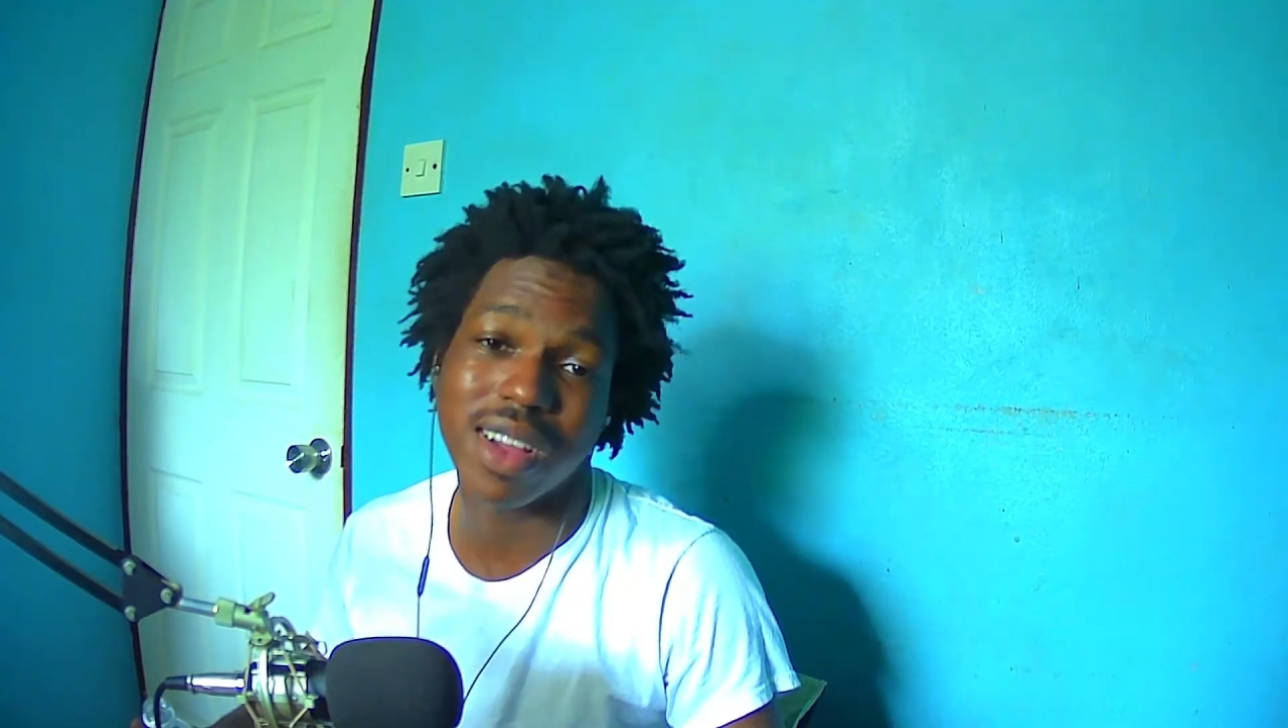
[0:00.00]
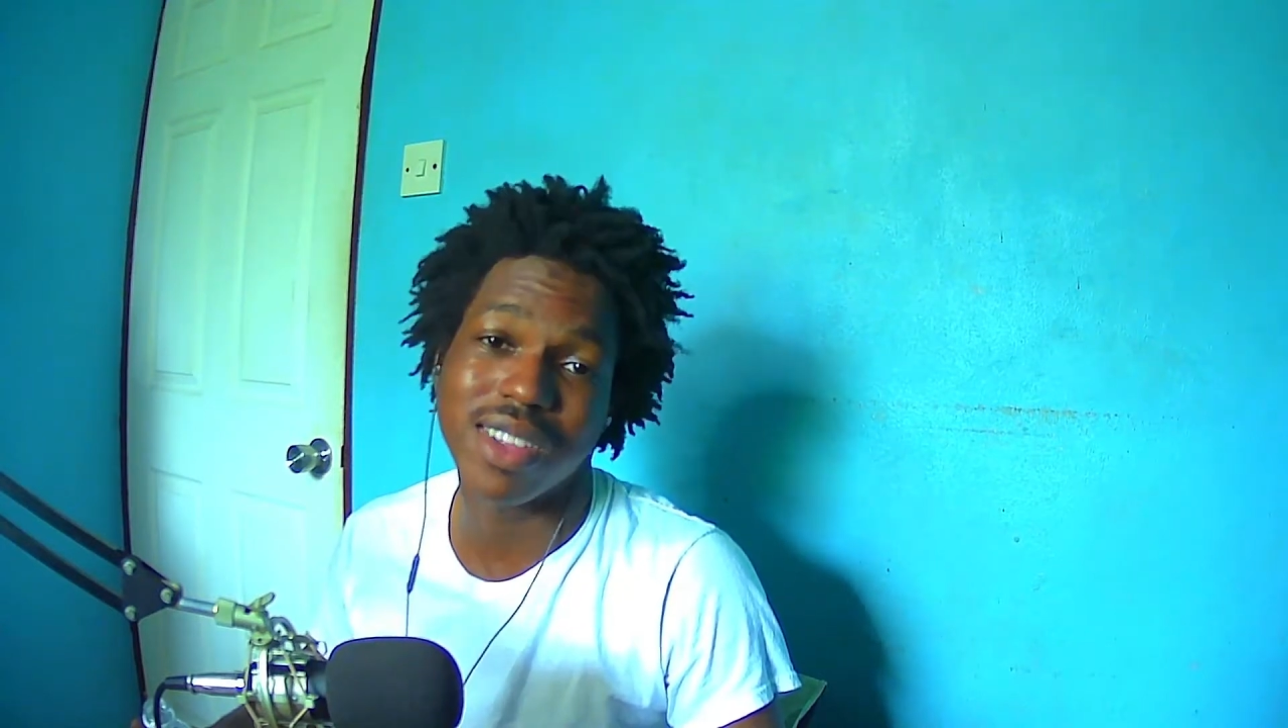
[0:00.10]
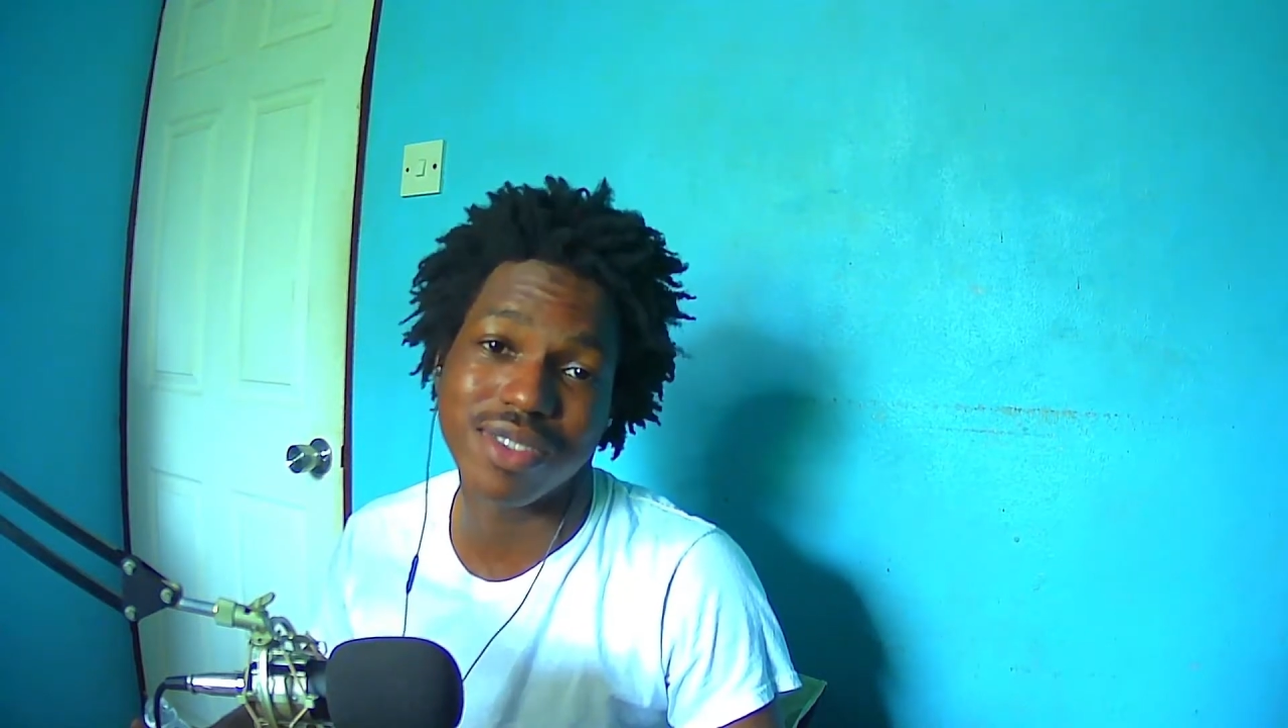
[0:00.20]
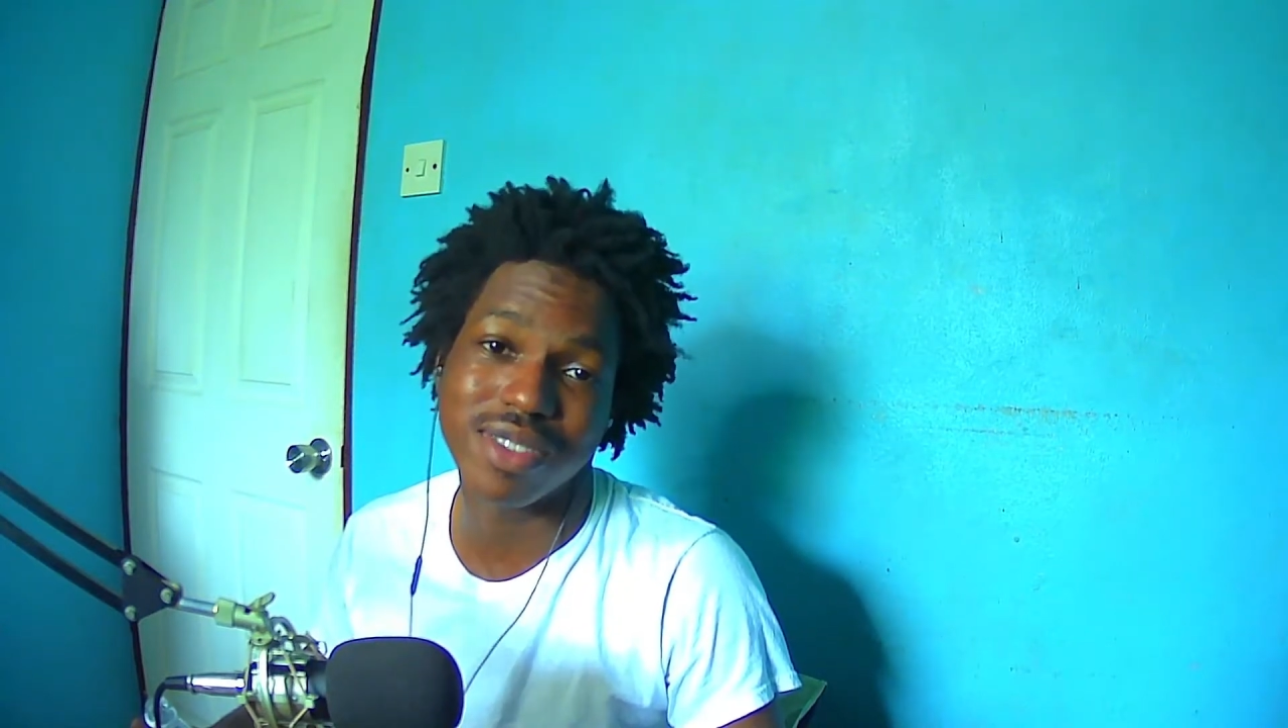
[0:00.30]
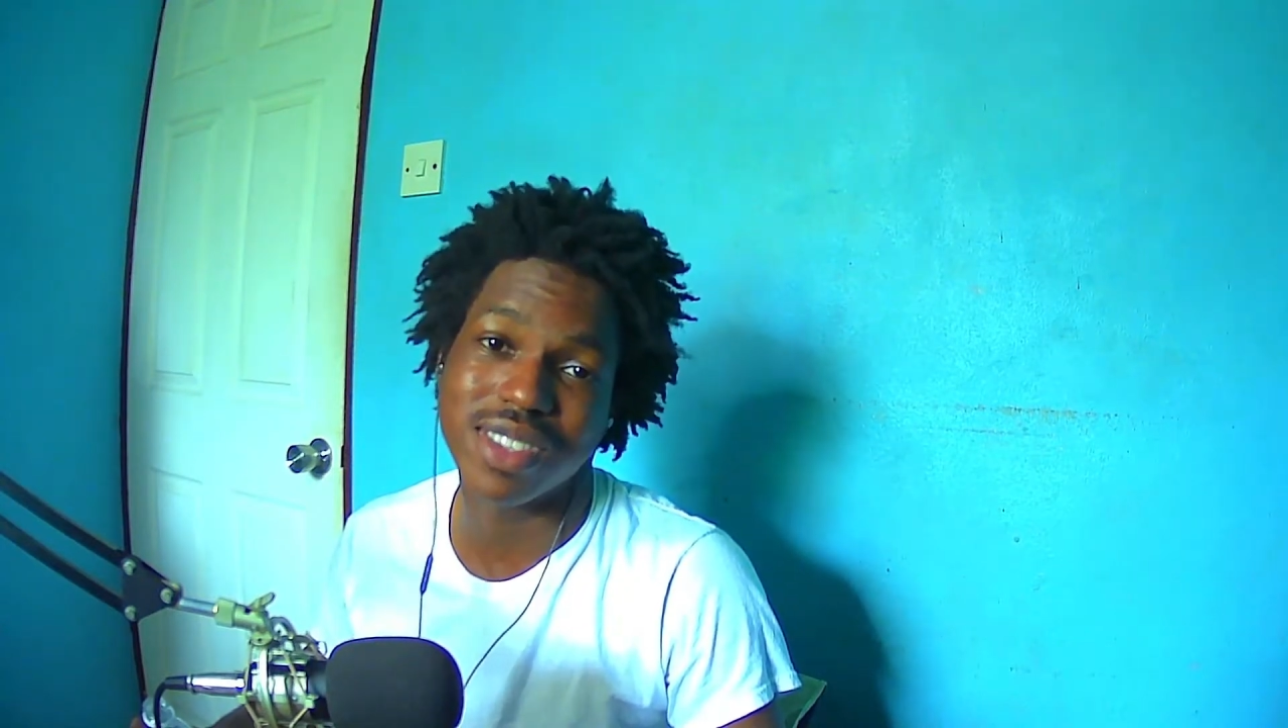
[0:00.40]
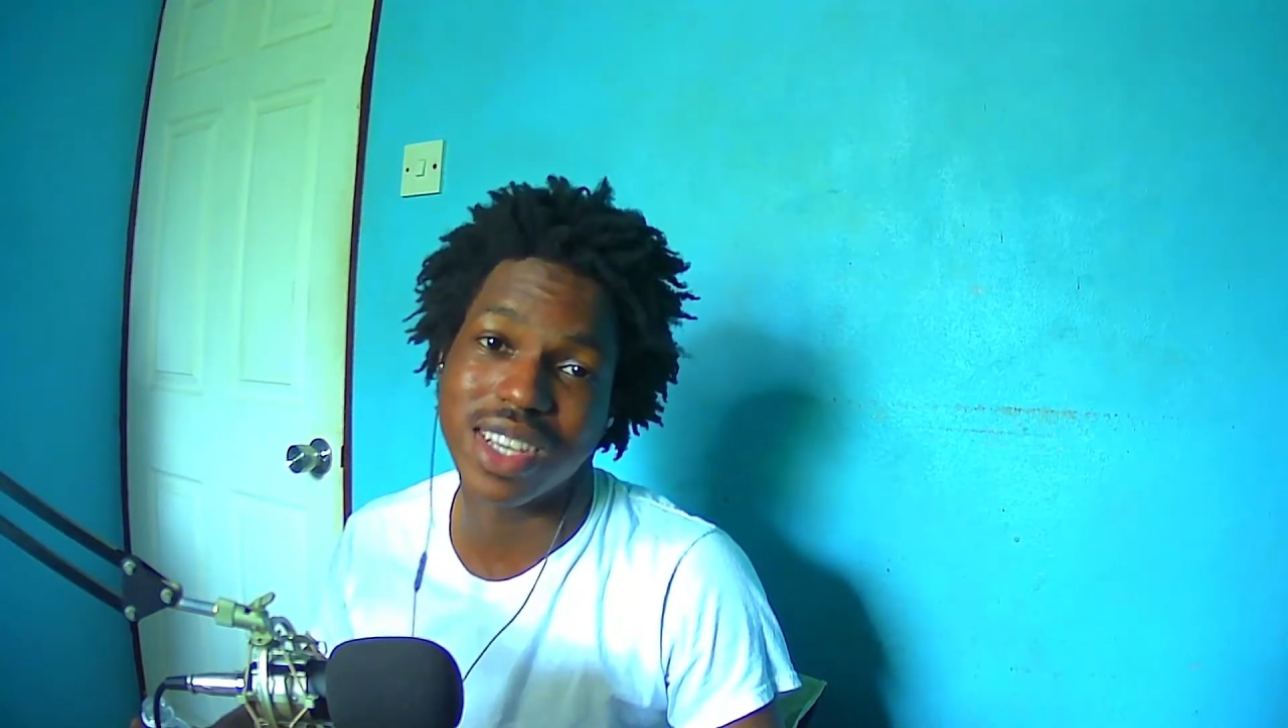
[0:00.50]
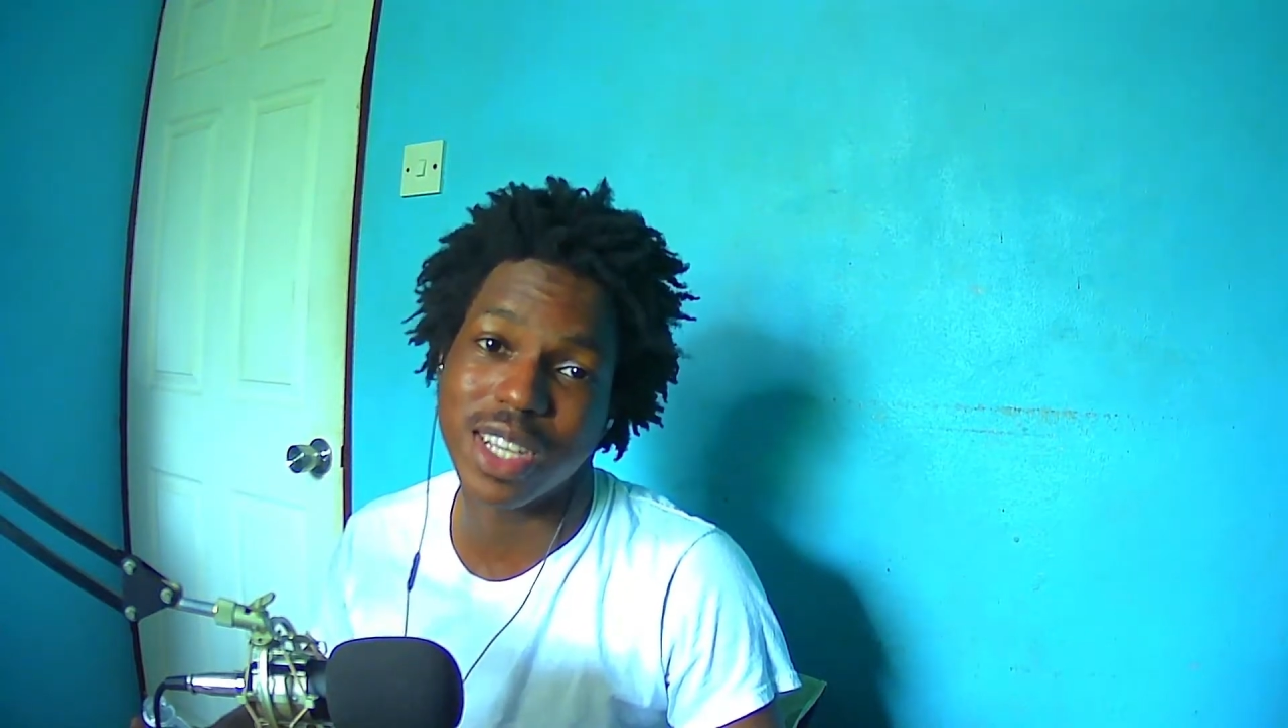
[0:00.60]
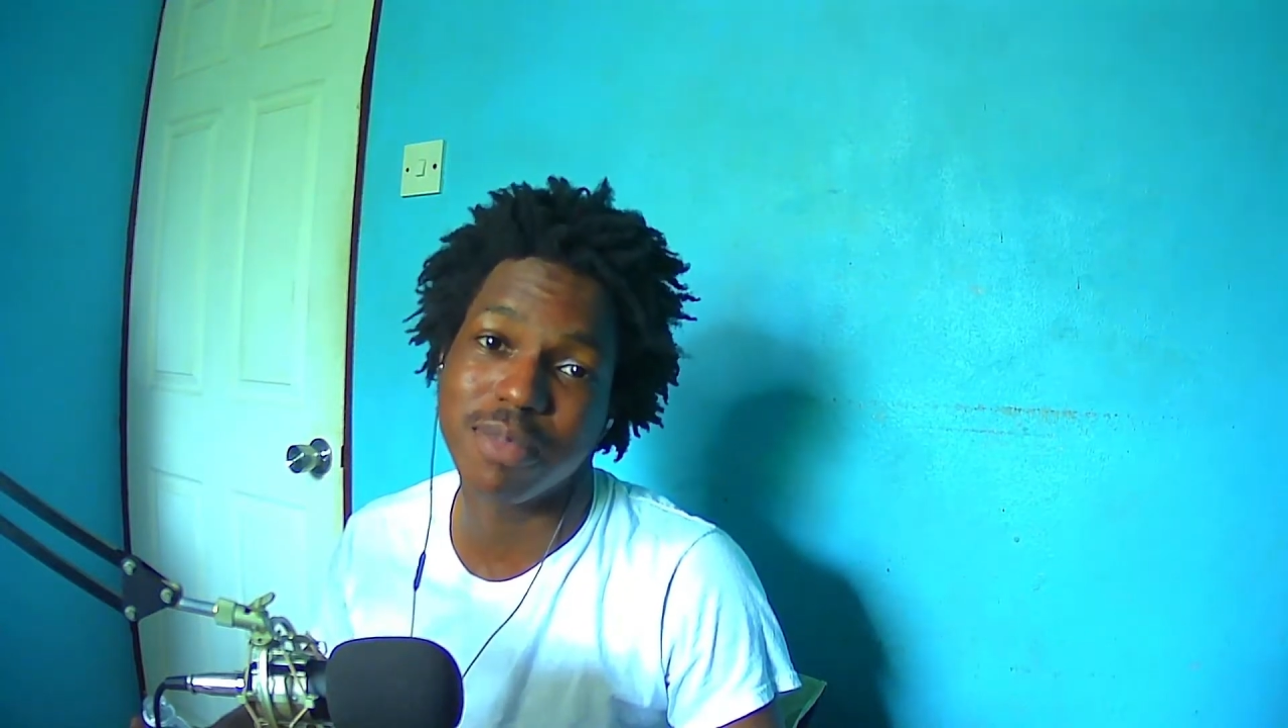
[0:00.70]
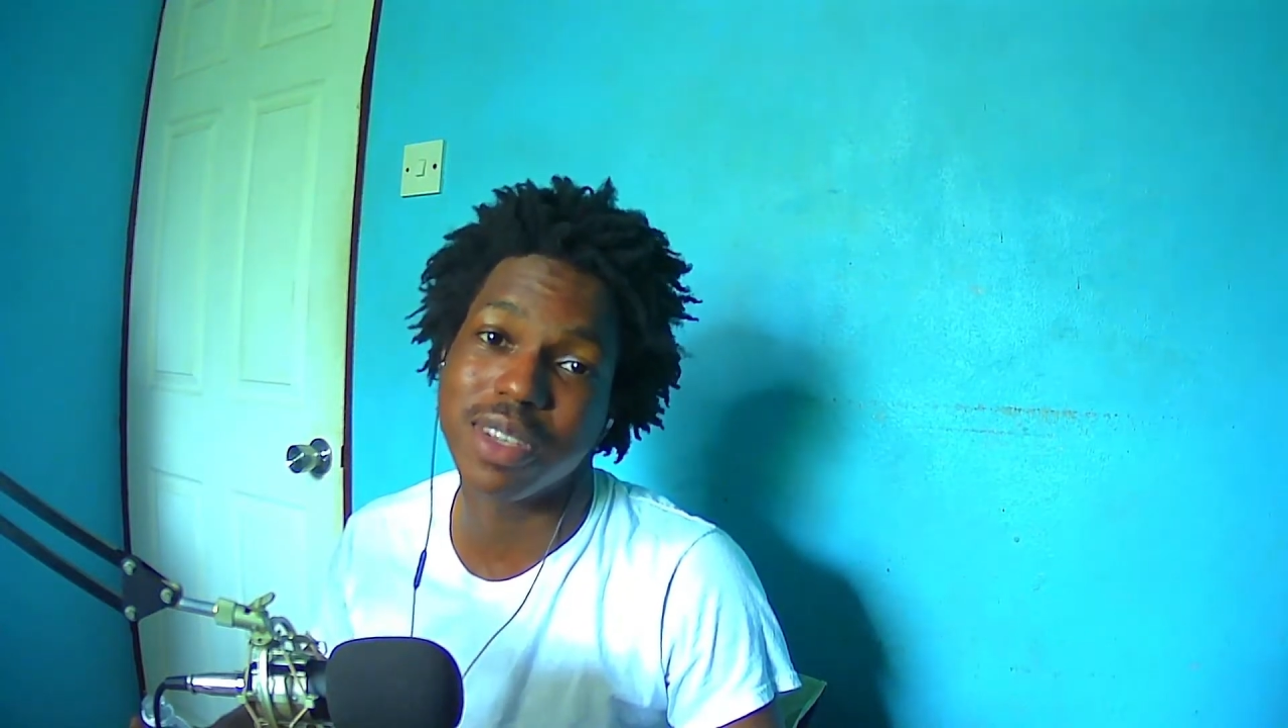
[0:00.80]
on your side,